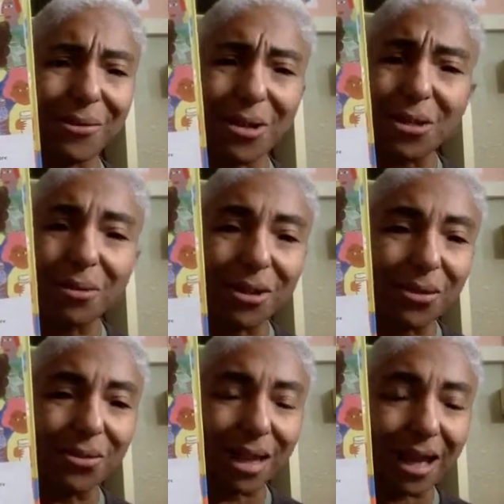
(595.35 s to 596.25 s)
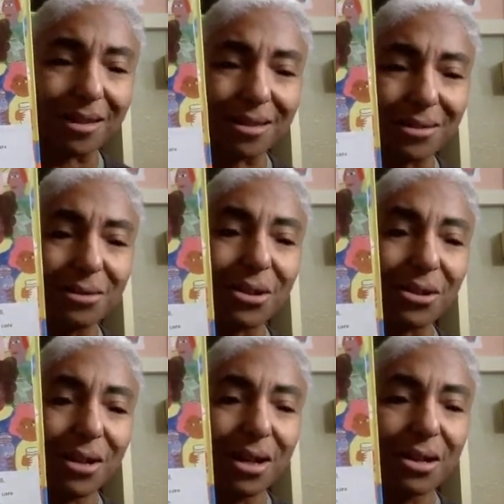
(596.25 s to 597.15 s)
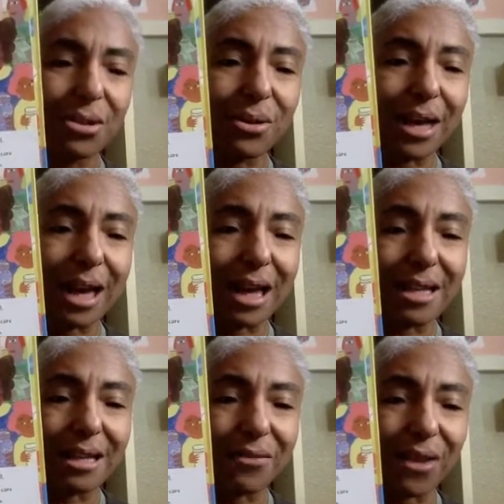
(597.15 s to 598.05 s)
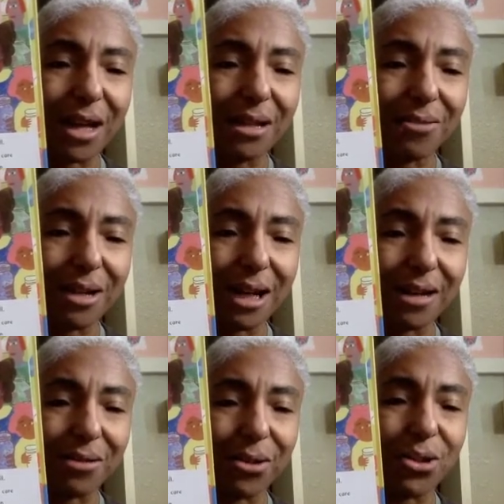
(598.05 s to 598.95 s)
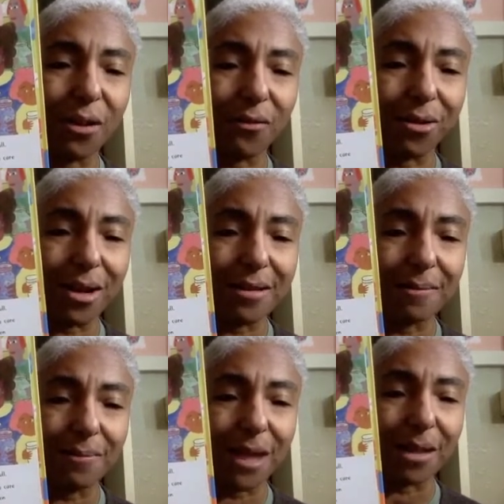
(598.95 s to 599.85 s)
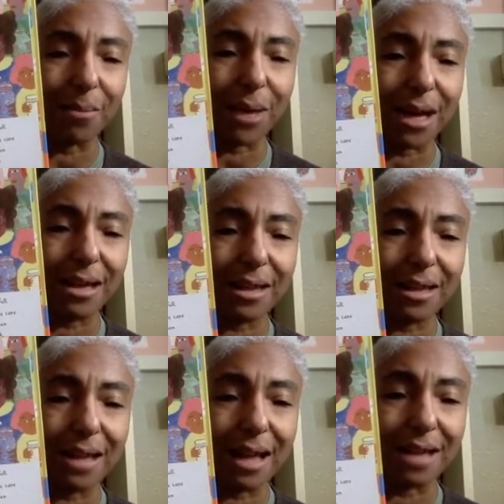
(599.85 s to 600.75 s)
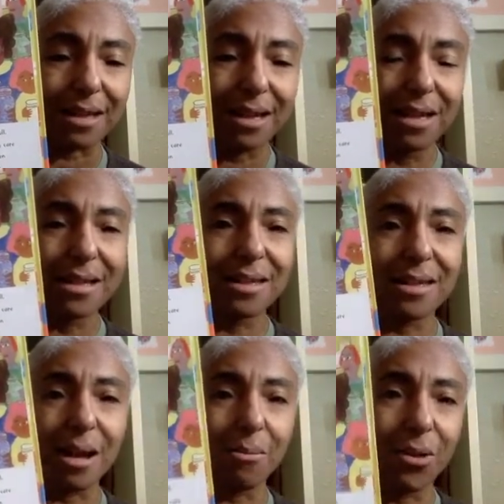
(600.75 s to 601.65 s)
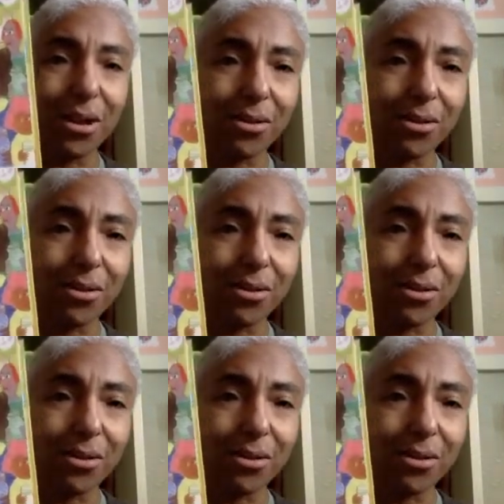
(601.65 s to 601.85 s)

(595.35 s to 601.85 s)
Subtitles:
Wish we'd known that sooner. Toya asked if anyone had a question for us. At the back of the class, someone